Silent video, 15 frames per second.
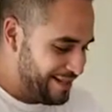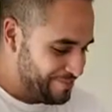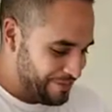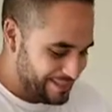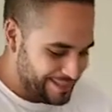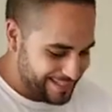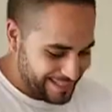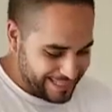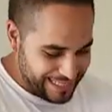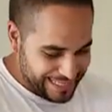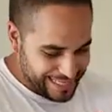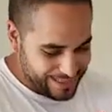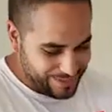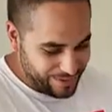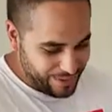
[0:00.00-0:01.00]
But
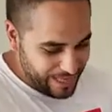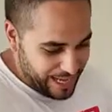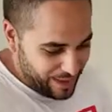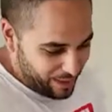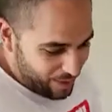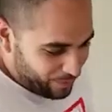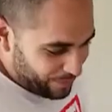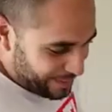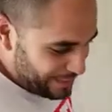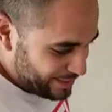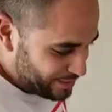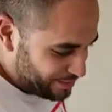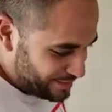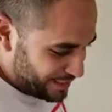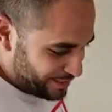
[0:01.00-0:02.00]
you know, already
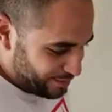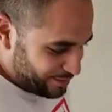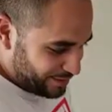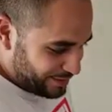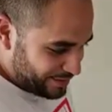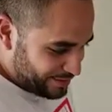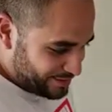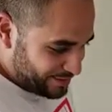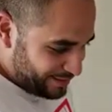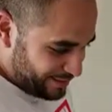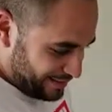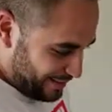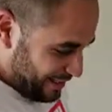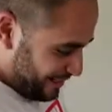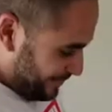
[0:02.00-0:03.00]
as you take a look, it's
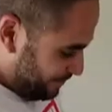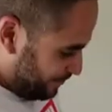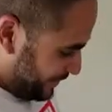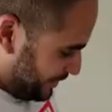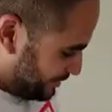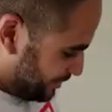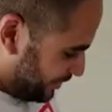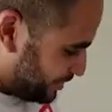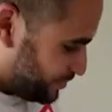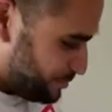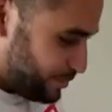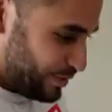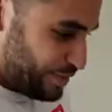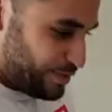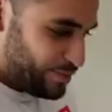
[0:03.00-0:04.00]
got some
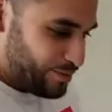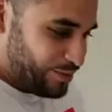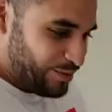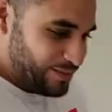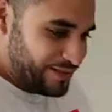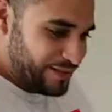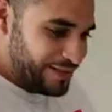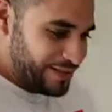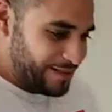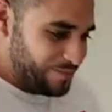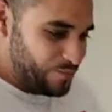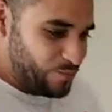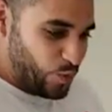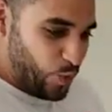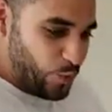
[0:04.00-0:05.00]
pretty cool
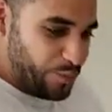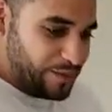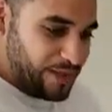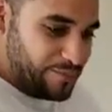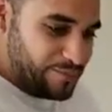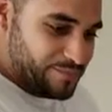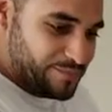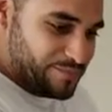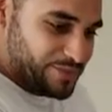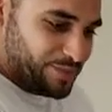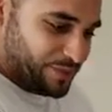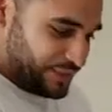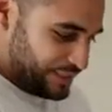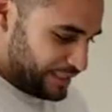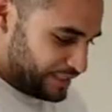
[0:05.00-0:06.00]
open up. So
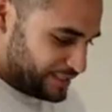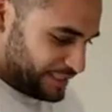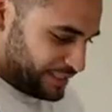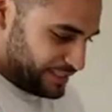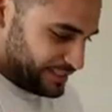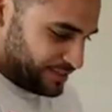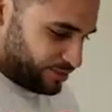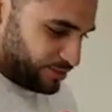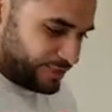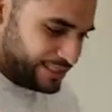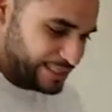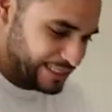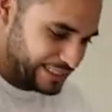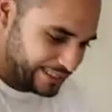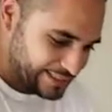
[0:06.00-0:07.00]
it looks like it's already
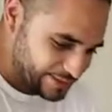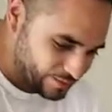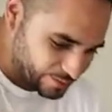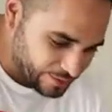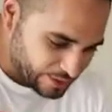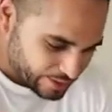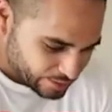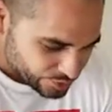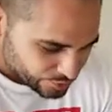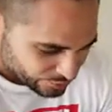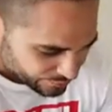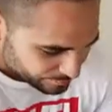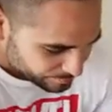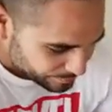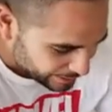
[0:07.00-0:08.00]
connected or sort
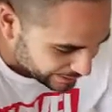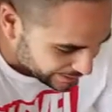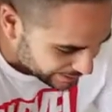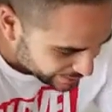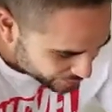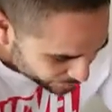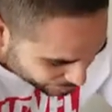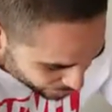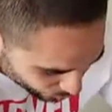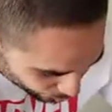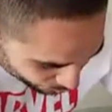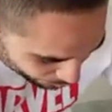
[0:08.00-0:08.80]
of plugged into its own